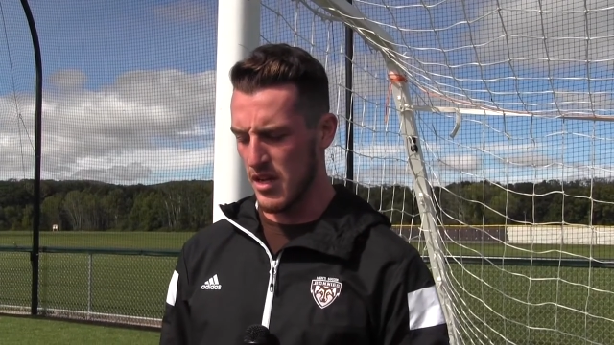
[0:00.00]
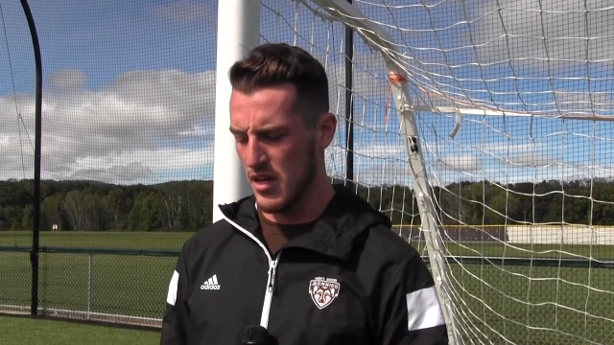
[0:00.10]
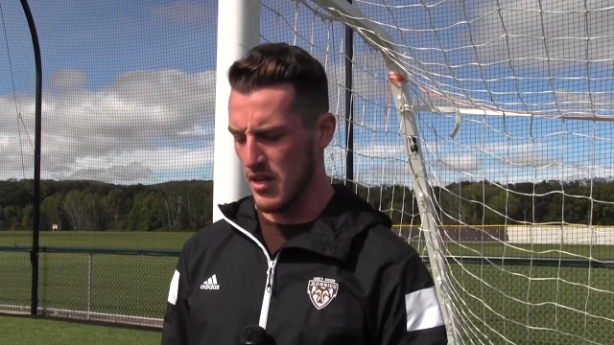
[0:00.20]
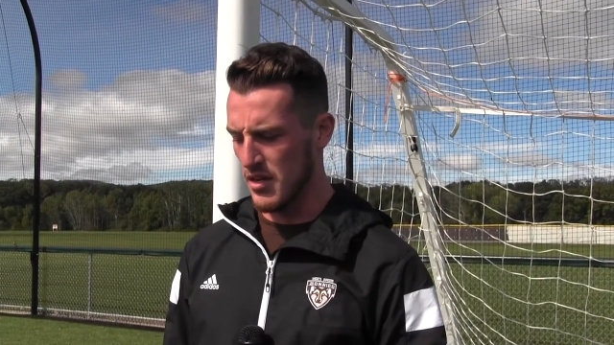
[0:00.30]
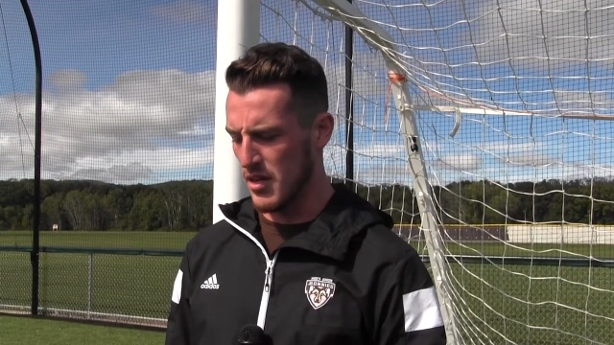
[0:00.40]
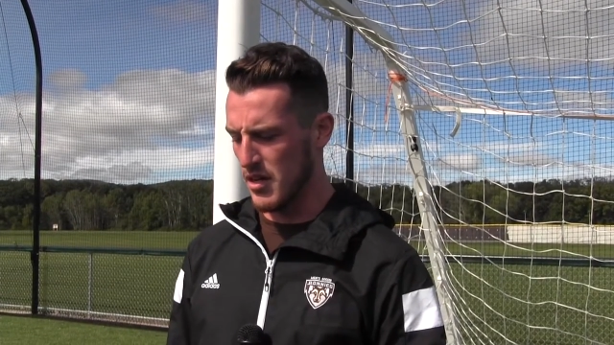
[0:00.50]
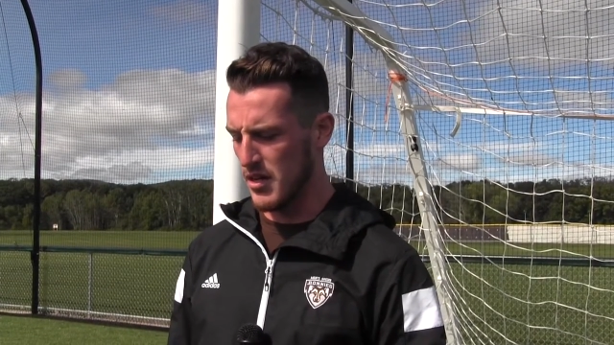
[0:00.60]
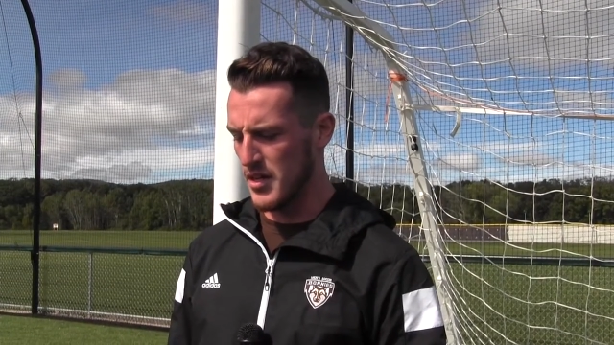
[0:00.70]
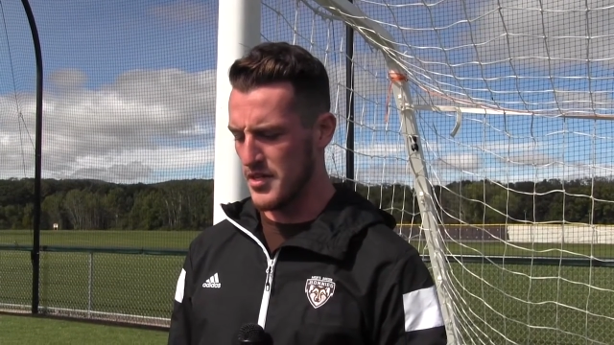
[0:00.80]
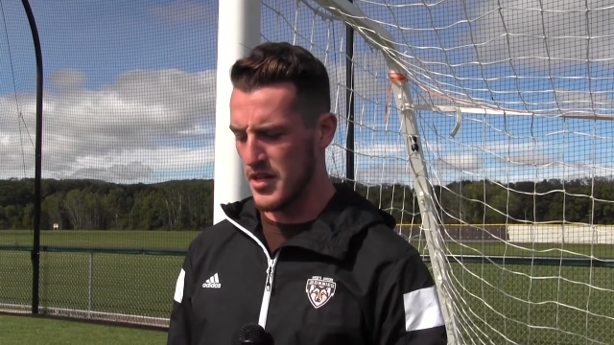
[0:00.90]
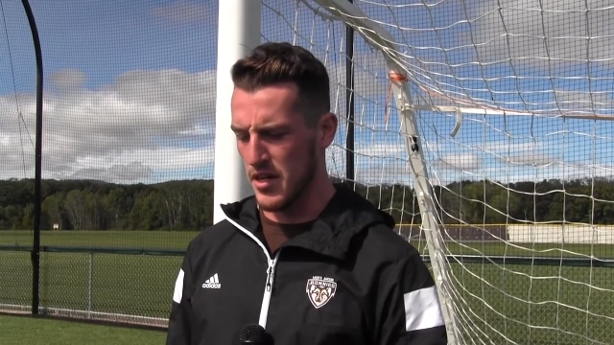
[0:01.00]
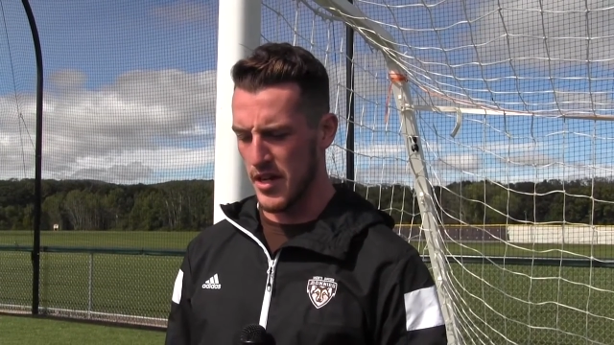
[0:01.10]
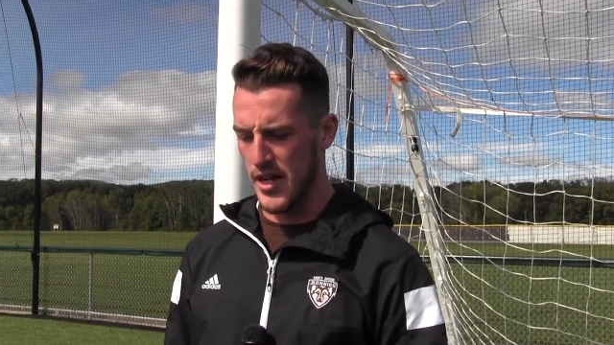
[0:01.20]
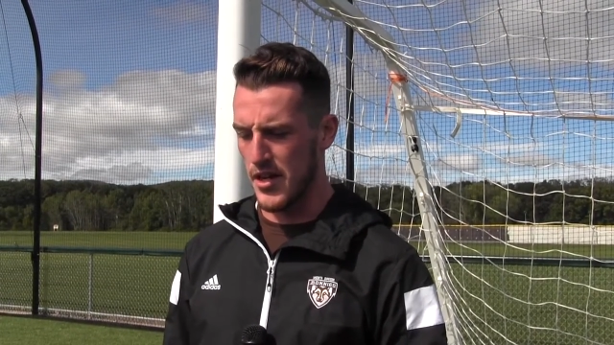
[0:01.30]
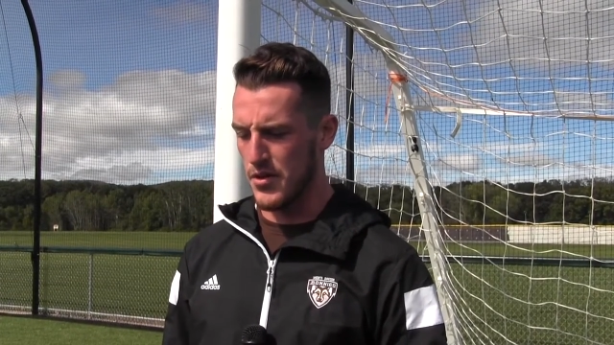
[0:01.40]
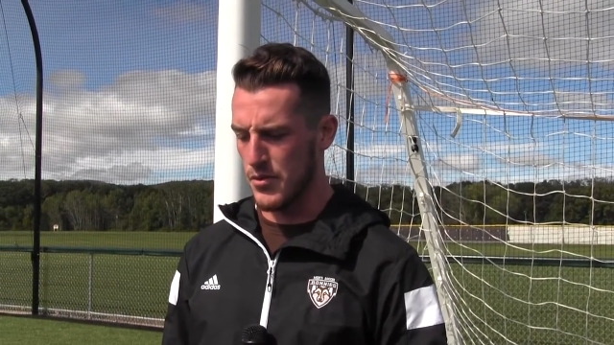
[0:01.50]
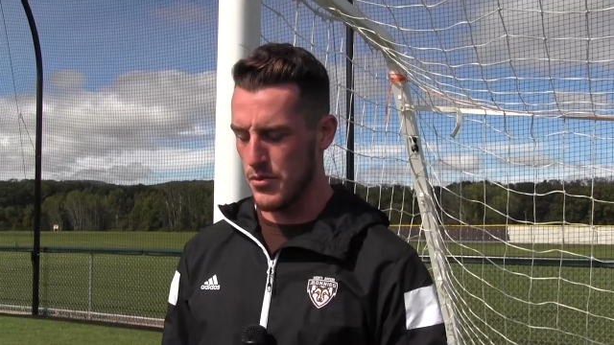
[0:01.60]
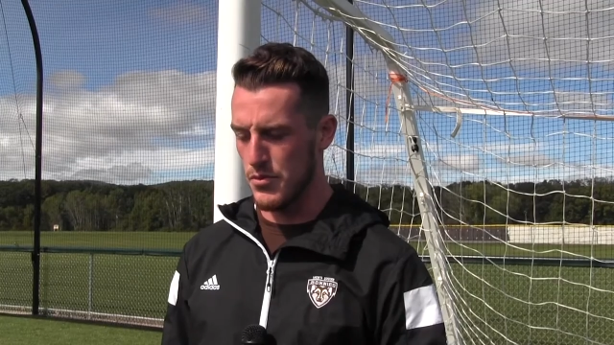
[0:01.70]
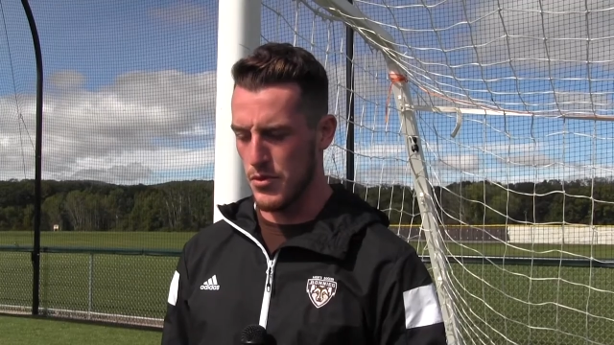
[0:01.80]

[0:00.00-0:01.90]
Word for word: And uh, he's a young guy who,